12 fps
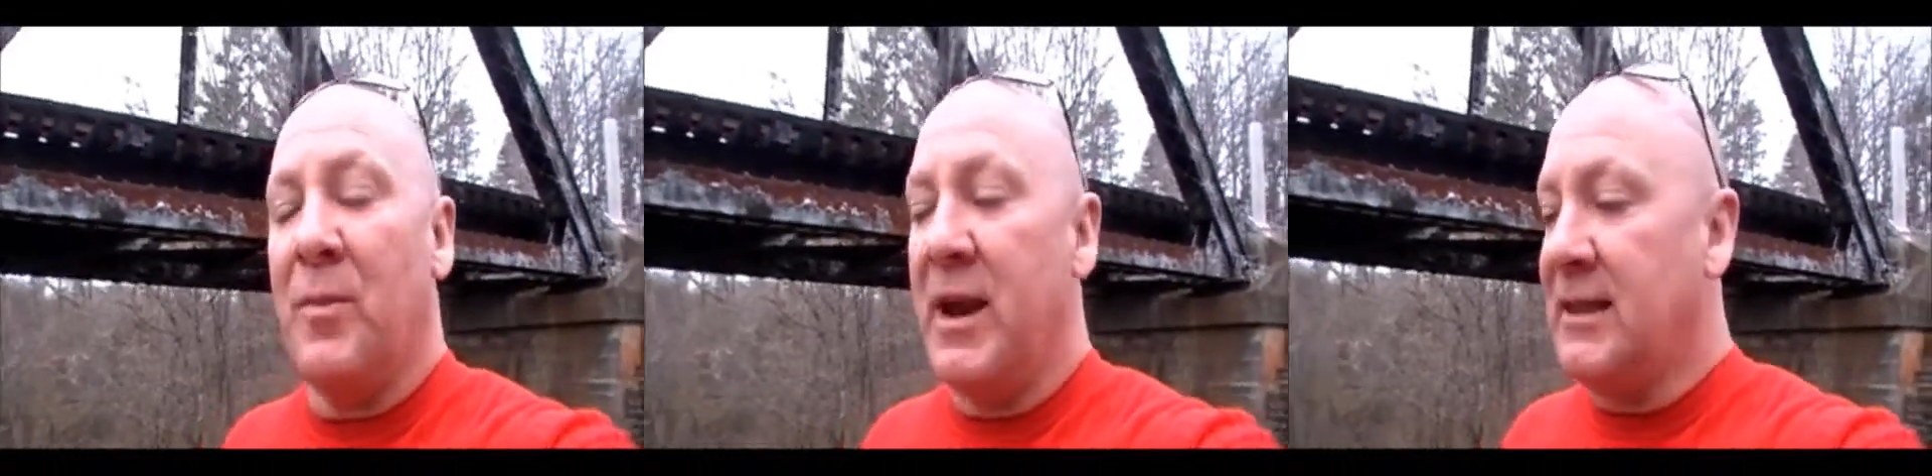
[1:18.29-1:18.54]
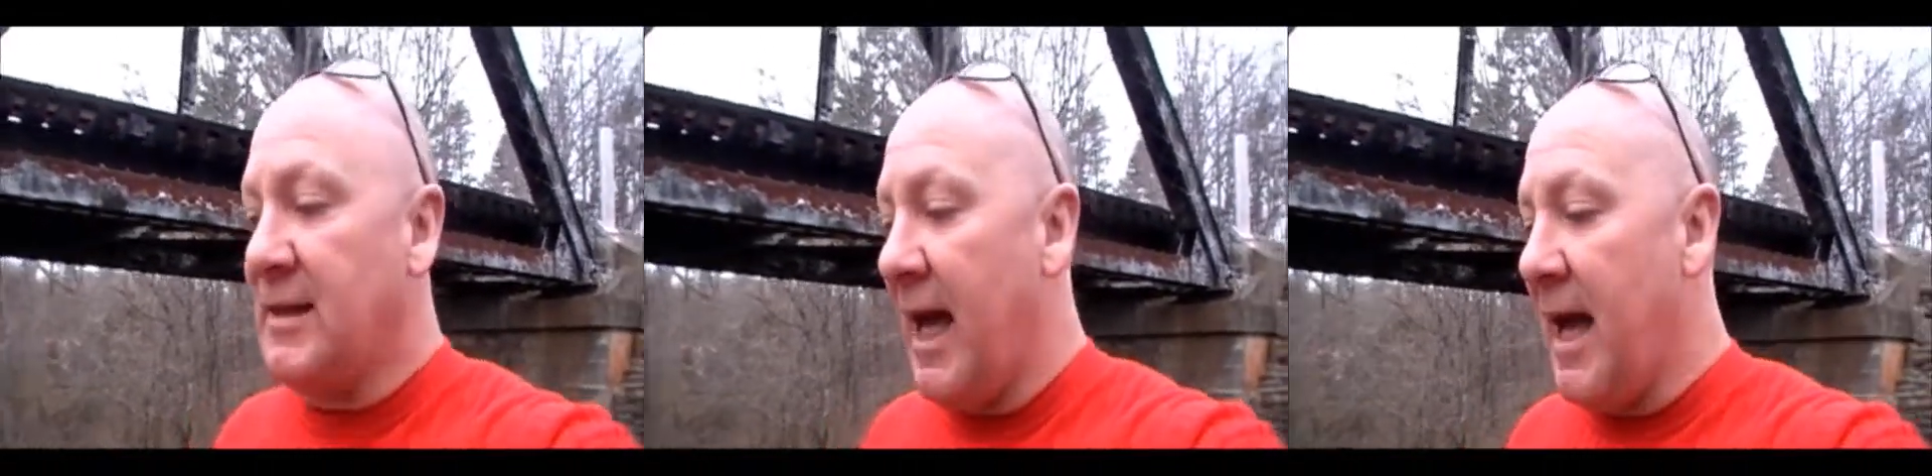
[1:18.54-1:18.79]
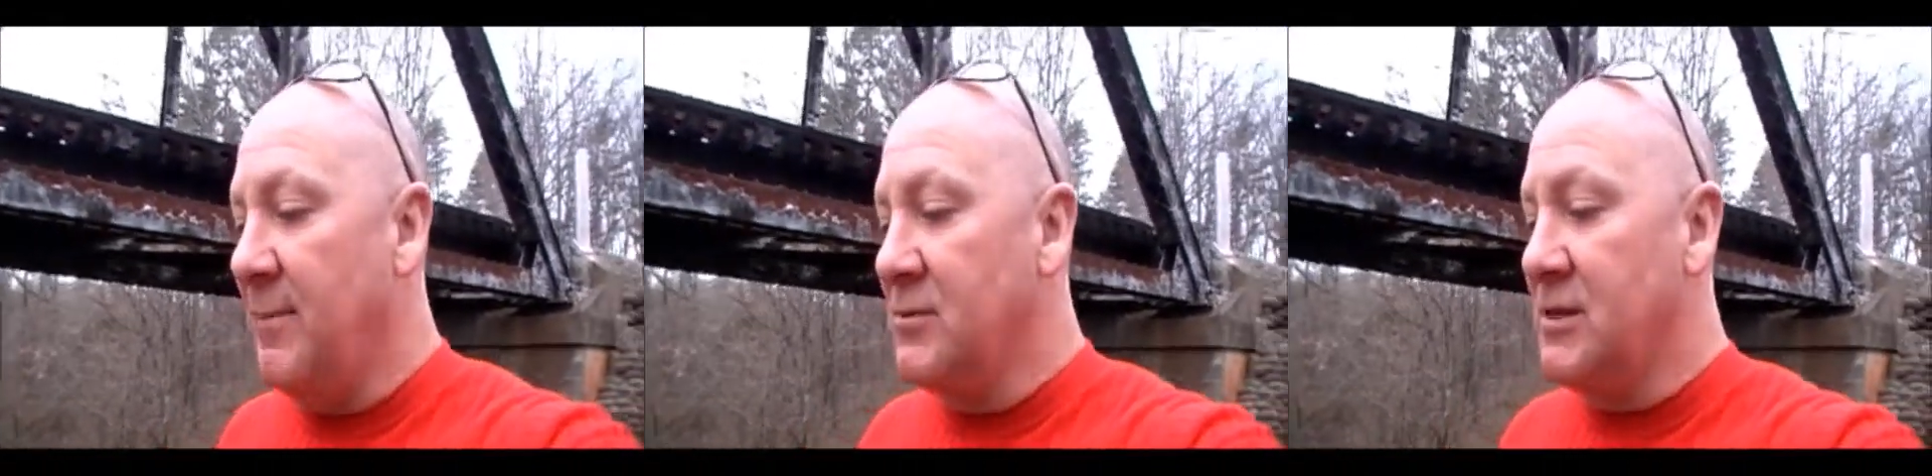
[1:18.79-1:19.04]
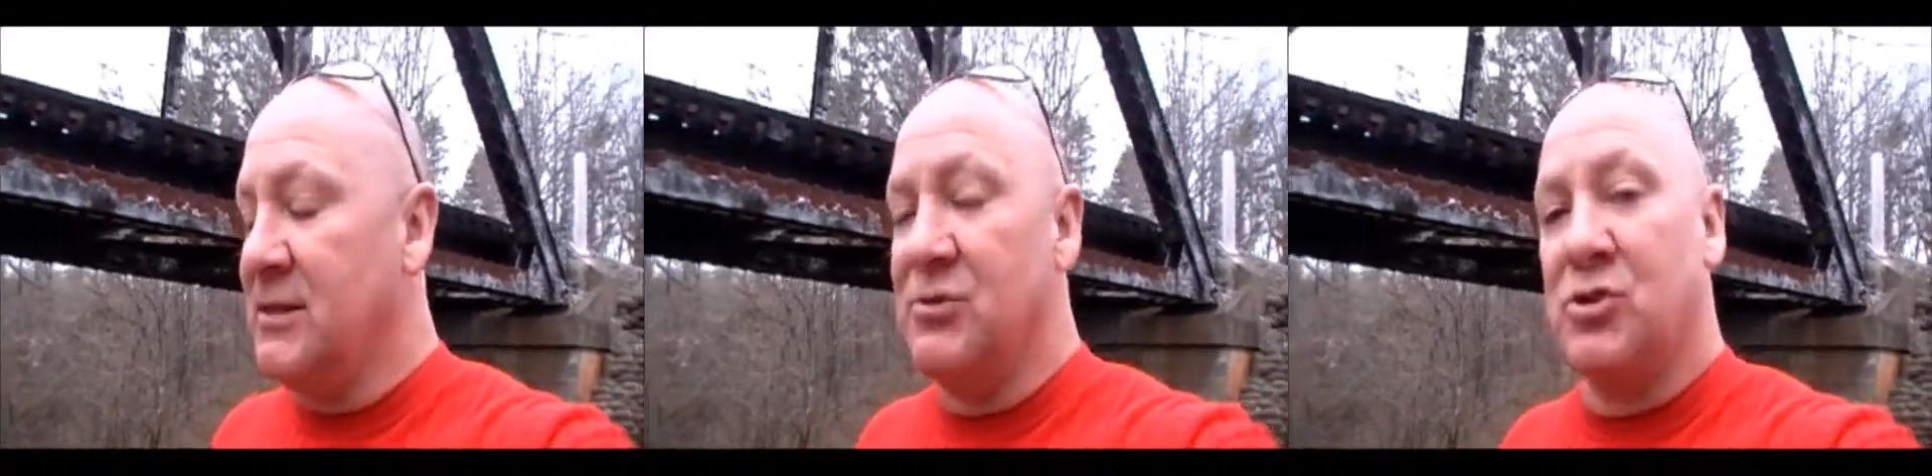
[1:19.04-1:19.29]
many
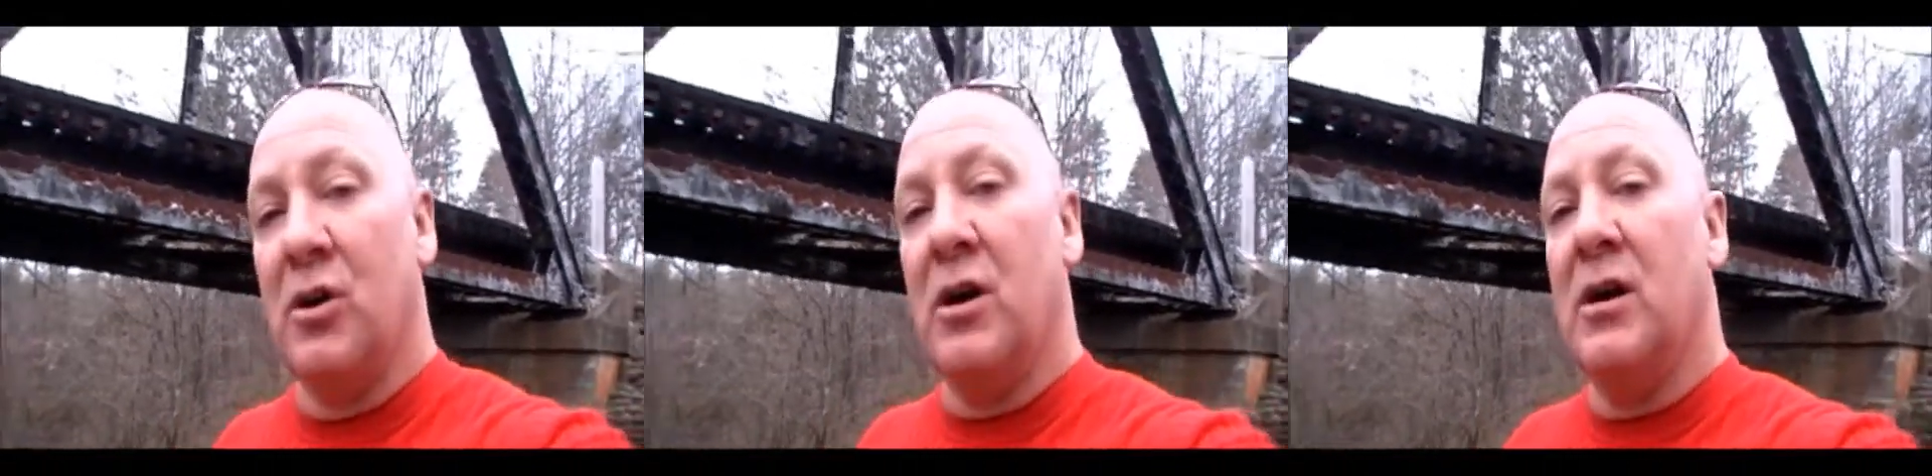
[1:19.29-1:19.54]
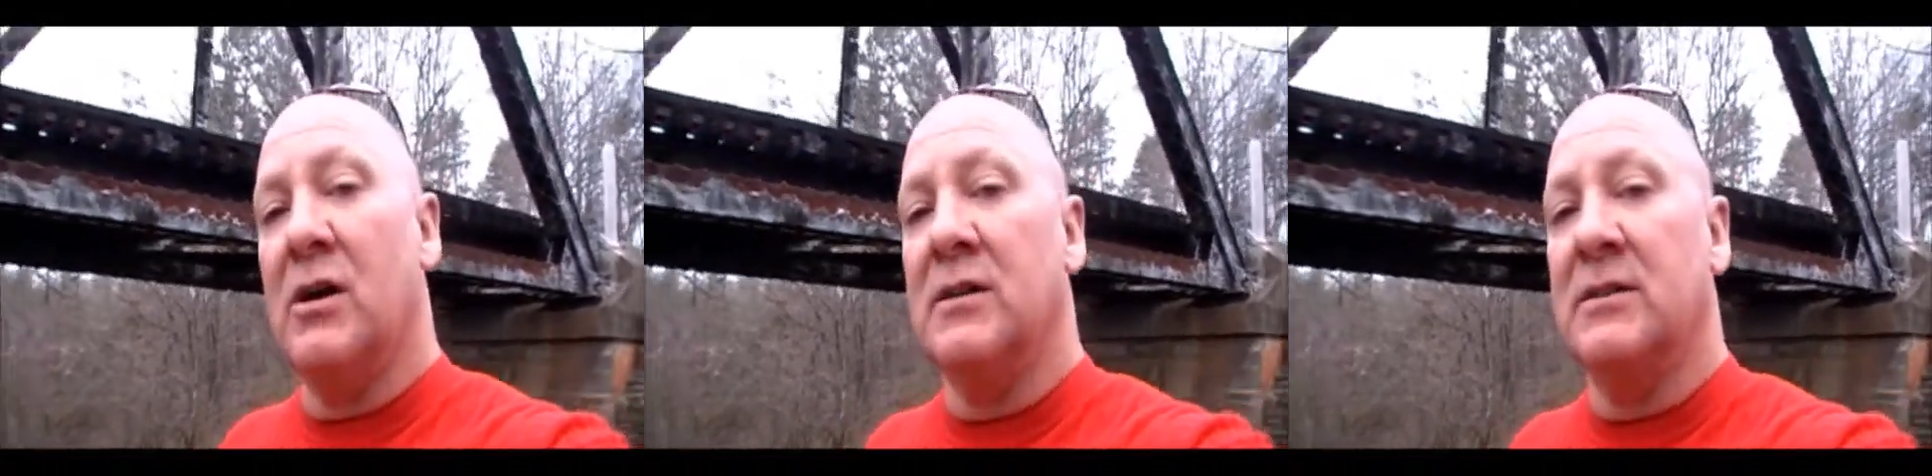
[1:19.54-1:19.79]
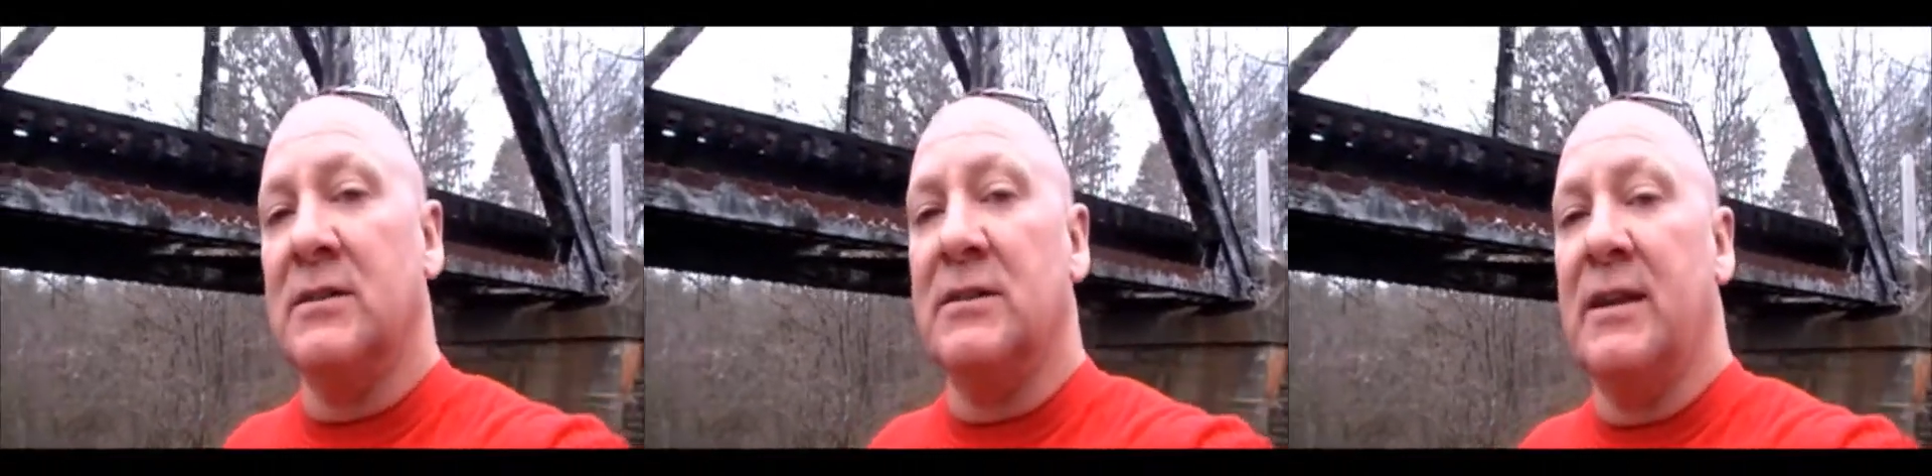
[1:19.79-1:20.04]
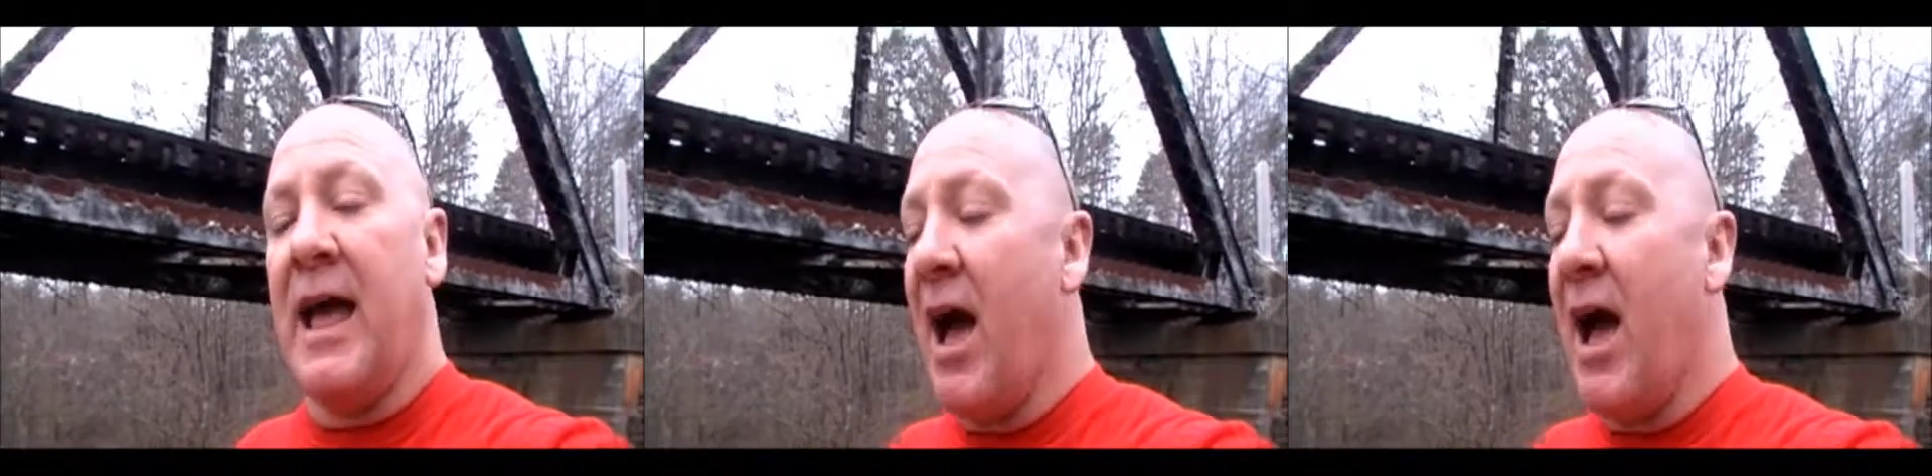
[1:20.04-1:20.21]
times and drugs and